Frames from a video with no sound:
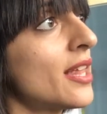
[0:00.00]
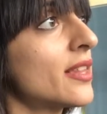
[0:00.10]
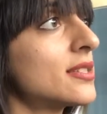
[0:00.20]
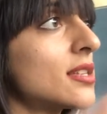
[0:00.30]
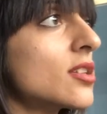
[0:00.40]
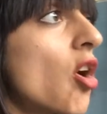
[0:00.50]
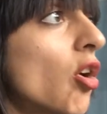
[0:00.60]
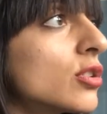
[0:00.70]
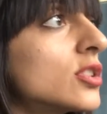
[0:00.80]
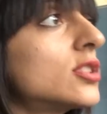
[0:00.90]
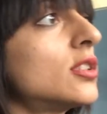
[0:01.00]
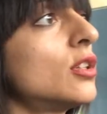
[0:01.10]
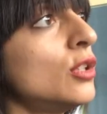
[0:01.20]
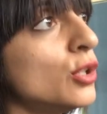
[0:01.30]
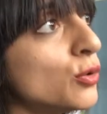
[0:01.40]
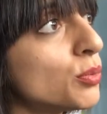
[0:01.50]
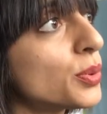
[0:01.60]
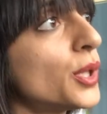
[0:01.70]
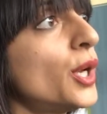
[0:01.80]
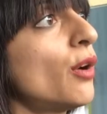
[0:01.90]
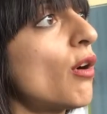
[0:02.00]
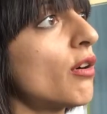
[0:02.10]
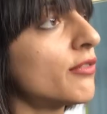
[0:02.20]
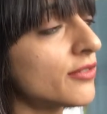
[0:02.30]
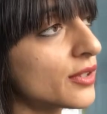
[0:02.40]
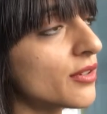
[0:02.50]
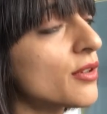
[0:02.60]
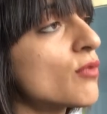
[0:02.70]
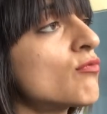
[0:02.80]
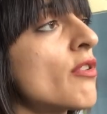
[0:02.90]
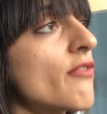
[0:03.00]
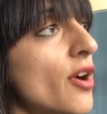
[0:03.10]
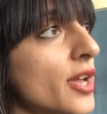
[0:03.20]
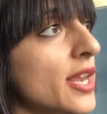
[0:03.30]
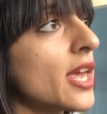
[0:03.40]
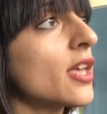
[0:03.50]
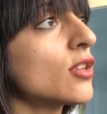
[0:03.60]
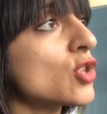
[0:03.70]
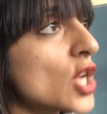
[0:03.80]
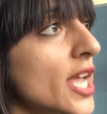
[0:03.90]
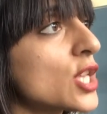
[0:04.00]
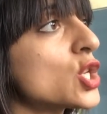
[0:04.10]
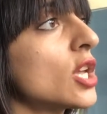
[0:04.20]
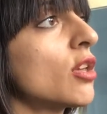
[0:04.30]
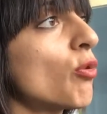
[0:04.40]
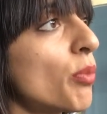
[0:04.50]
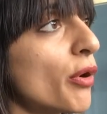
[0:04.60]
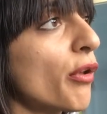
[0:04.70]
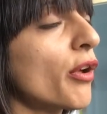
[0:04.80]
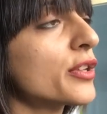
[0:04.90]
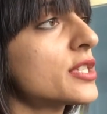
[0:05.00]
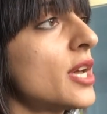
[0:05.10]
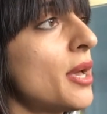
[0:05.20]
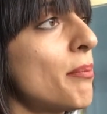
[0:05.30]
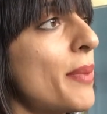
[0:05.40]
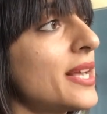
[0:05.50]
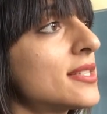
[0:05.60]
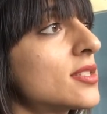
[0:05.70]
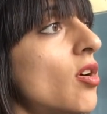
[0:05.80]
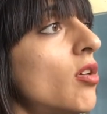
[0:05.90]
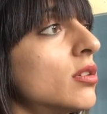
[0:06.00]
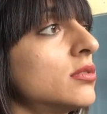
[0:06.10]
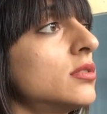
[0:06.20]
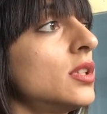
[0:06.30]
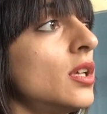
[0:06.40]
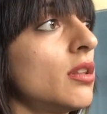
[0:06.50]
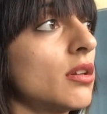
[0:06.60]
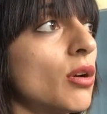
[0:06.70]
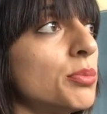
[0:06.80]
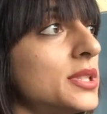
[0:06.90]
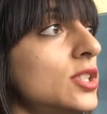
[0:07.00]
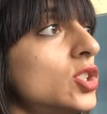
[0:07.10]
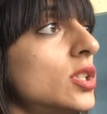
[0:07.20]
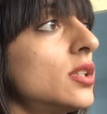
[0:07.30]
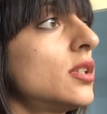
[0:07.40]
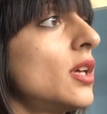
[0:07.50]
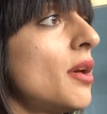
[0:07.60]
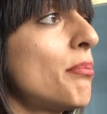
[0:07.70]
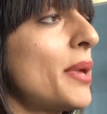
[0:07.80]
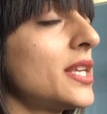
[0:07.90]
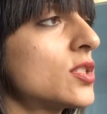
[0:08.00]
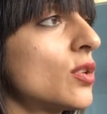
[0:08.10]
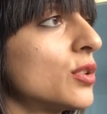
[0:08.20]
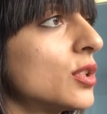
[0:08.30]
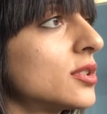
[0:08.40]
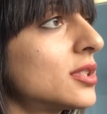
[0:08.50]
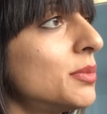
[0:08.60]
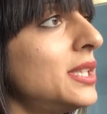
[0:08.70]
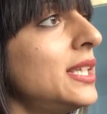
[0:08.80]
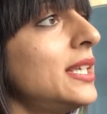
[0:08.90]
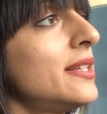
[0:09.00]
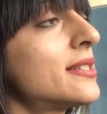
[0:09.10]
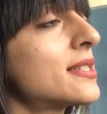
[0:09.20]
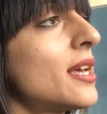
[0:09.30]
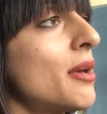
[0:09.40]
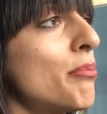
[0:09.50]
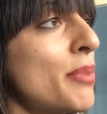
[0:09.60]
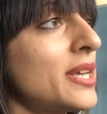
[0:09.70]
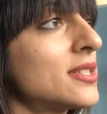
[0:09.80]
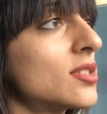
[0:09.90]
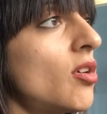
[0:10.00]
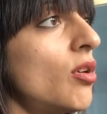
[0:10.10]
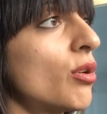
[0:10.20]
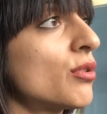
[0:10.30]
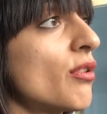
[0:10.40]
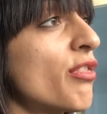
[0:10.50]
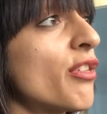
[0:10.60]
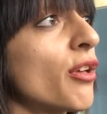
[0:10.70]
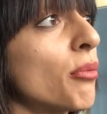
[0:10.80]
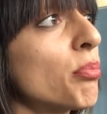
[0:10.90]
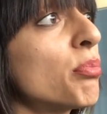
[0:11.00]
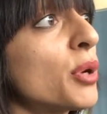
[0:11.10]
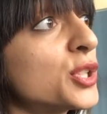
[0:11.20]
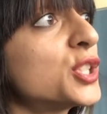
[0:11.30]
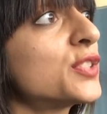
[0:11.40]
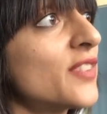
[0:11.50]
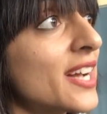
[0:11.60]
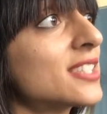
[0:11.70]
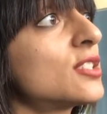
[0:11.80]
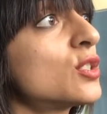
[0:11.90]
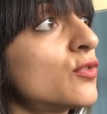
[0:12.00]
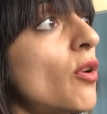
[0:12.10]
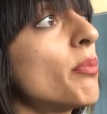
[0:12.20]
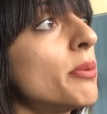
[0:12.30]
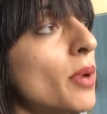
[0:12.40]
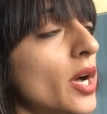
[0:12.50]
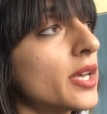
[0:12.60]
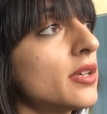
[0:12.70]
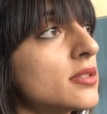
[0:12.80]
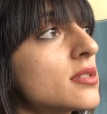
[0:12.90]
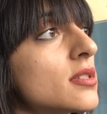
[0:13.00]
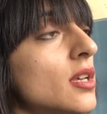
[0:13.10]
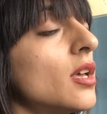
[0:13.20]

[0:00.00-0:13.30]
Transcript: there's this constant loop of refining and changing your product based on the competition, based on the customer needs, based on the push factors from the buyers,